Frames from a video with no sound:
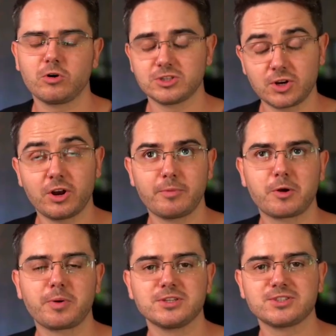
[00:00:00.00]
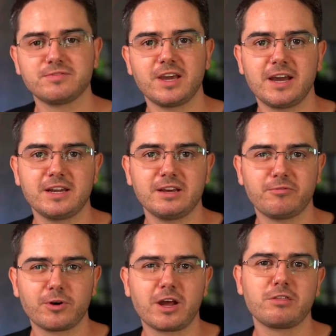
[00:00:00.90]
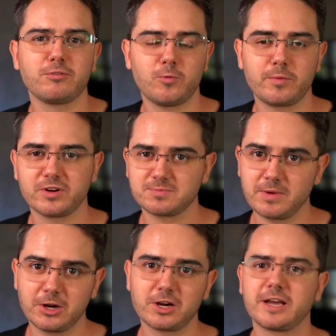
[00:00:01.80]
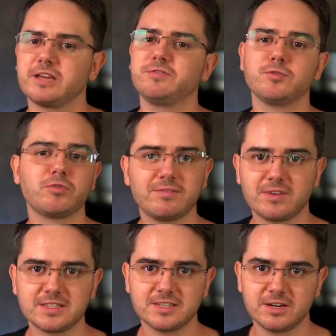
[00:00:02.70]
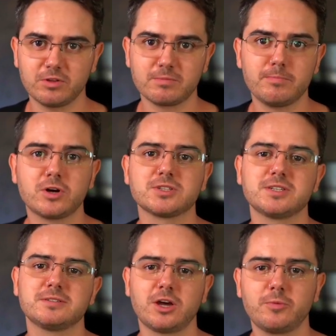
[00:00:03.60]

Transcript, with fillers: or sorry, a blog post of the idea of what I thought WordPress might look like if you reinvented it with modern